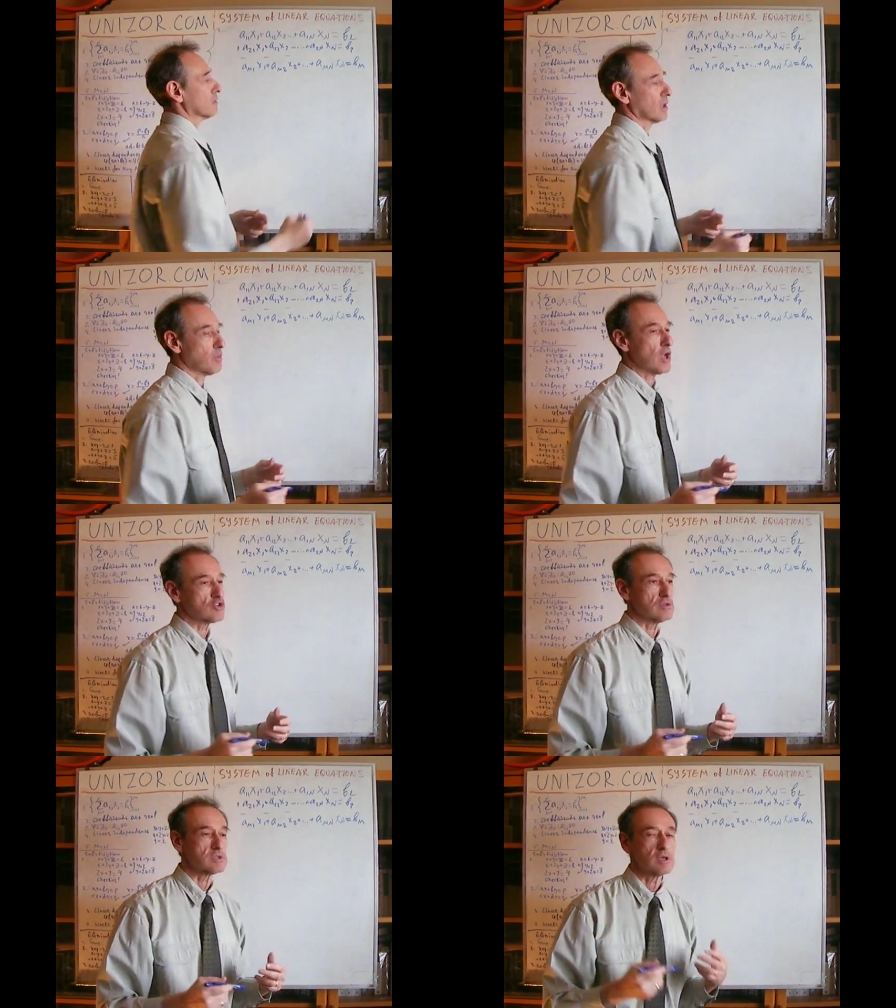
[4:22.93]

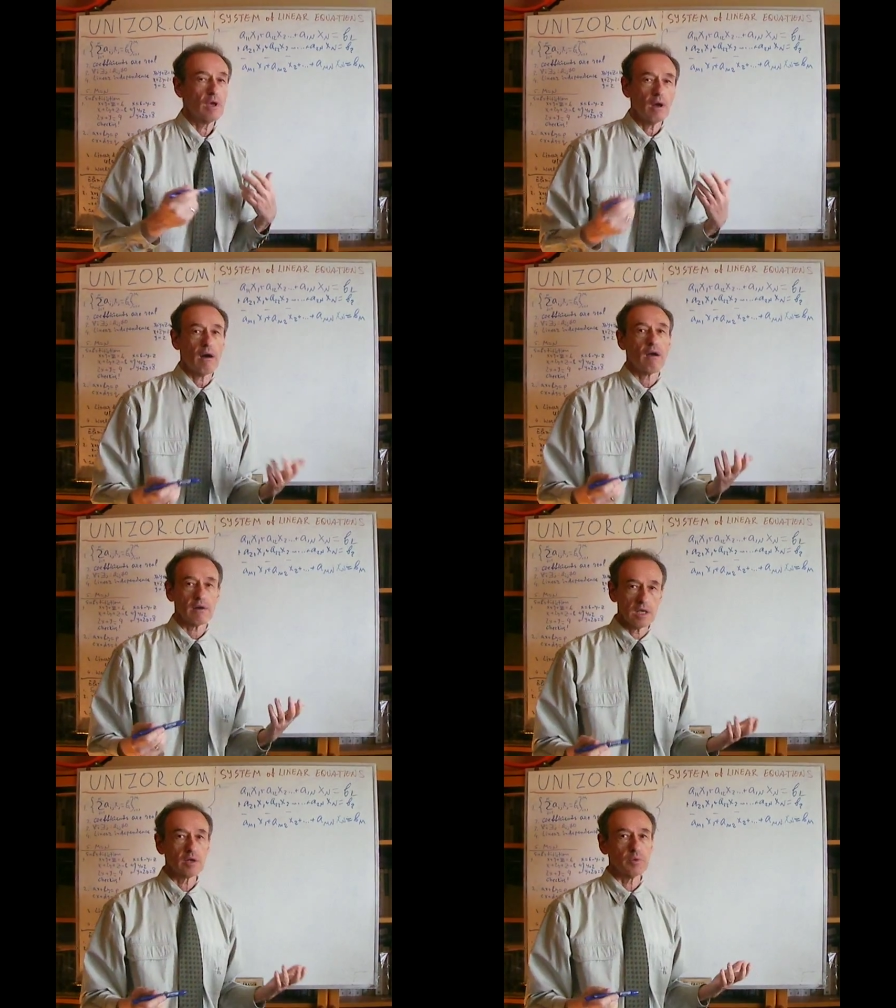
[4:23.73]
equations
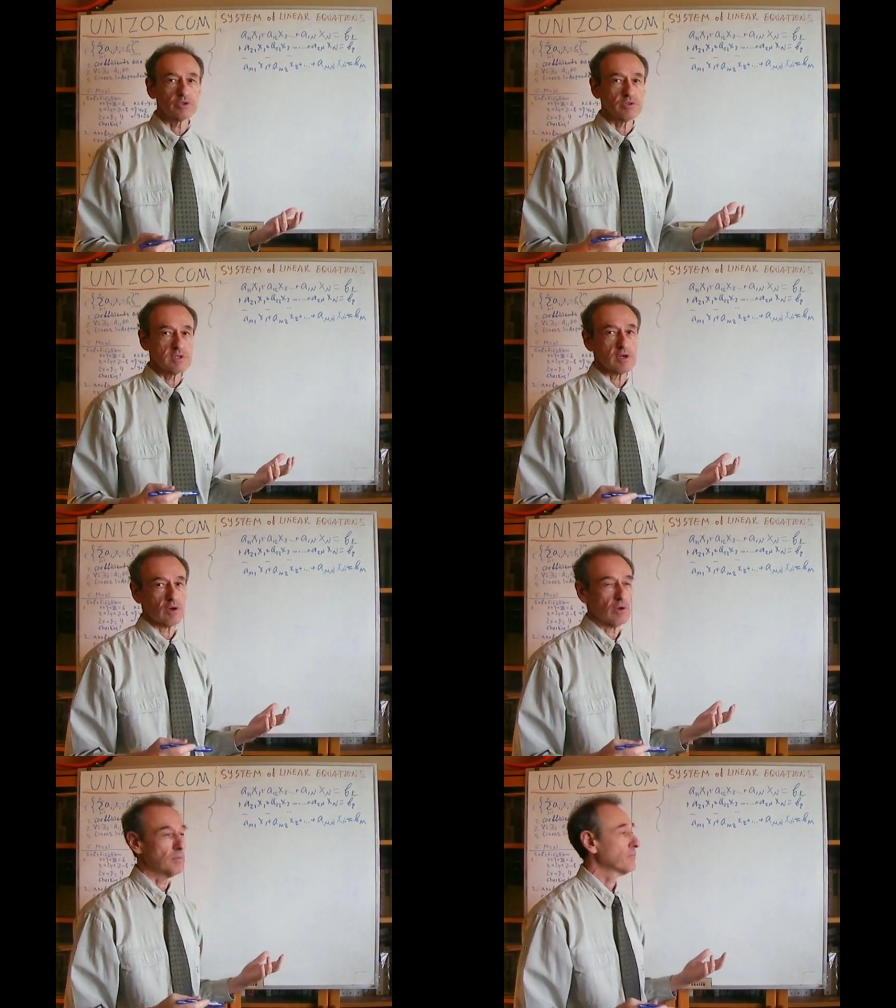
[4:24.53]
are equal to
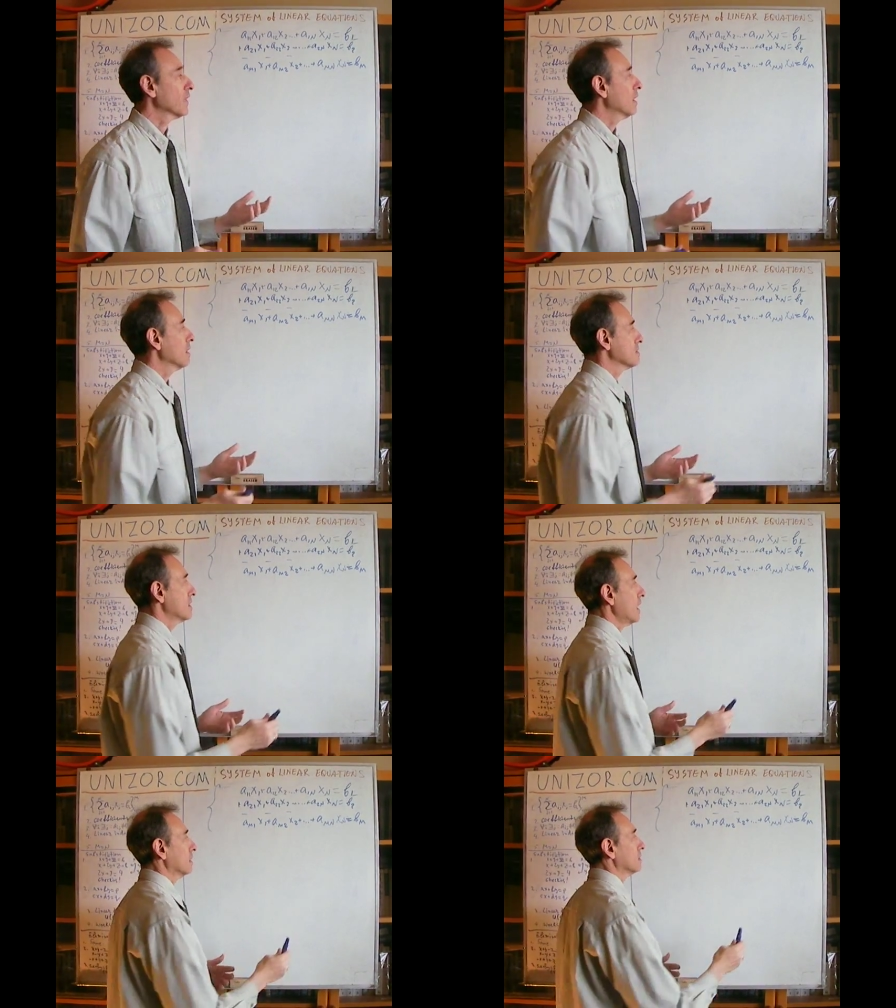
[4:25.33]
zero,
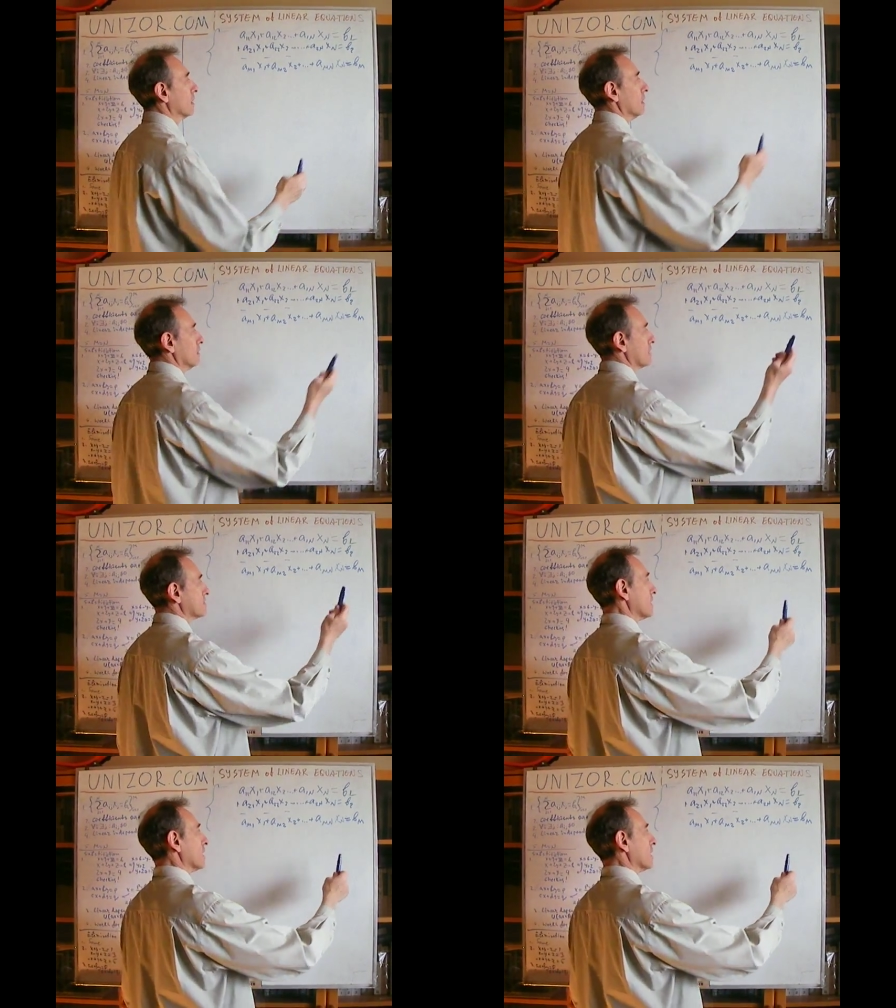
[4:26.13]
then let's think